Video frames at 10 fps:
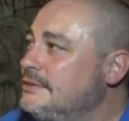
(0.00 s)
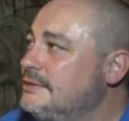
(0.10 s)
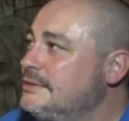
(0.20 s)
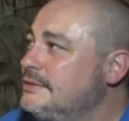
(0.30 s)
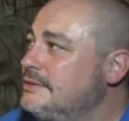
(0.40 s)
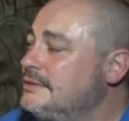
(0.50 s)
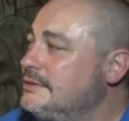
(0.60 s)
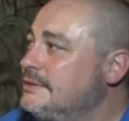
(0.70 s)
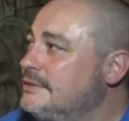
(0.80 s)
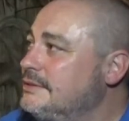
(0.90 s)

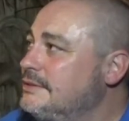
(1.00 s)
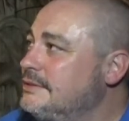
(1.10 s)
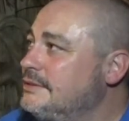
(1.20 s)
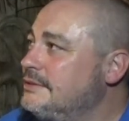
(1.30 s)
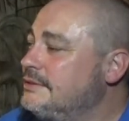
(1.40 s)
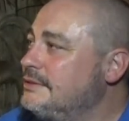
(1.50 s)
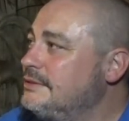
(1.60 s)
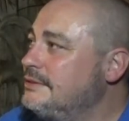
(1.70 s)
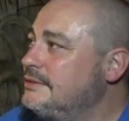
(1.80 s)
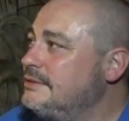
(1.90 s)

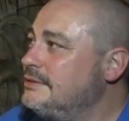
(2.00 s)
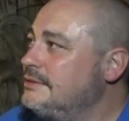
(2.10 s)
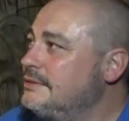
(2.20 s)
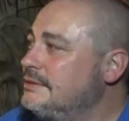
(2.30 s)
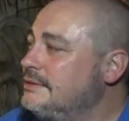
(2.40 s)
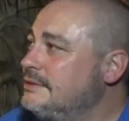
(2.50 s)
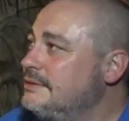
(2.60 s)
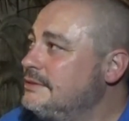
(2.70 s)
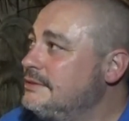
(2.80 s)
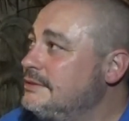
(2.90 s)

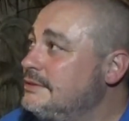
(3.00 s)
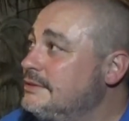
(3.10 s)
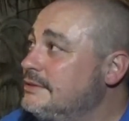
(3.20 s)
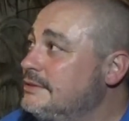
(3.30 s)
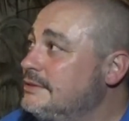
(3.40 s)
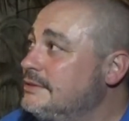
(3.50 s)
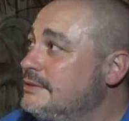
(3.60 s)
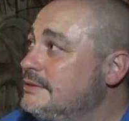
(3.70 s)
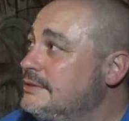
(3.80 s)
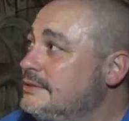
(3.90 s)

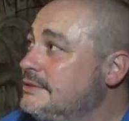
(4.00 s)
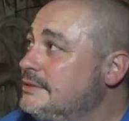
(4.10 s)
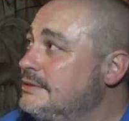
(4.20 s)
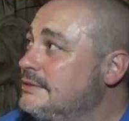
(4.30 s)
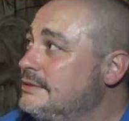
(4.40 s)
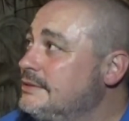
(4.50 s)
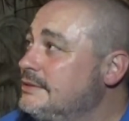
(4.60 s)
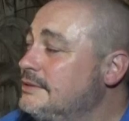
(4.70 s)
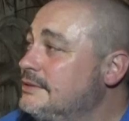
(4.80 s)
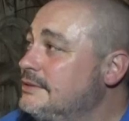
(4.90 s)

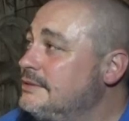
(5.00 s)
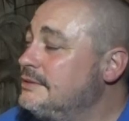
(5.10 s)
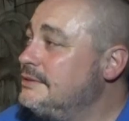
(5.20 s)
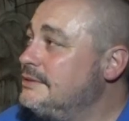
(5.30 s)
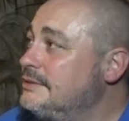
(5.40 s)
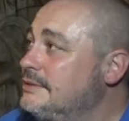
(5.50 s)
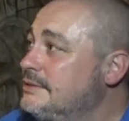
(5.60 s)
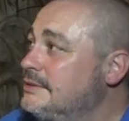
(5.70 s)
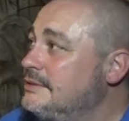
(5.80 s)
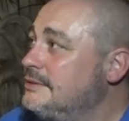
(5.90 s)

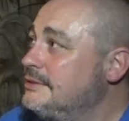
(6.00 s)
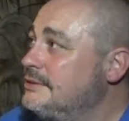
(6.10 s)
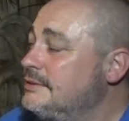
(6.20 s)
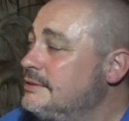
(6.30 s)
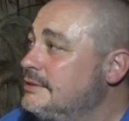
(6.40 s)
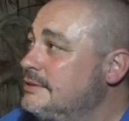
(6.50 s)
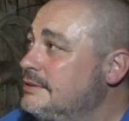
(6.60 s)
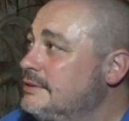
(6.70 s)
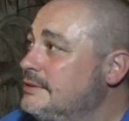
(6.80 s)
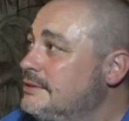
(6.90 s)

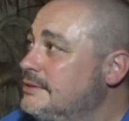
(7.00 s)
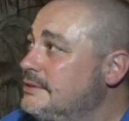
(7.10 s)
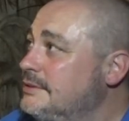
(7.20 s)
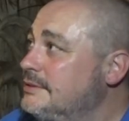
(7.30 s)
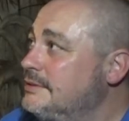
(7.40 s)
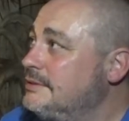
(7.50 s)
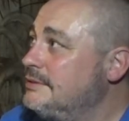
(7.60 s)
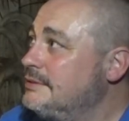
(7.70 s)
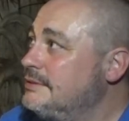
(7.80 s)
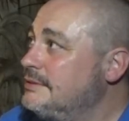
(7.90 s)
(silent)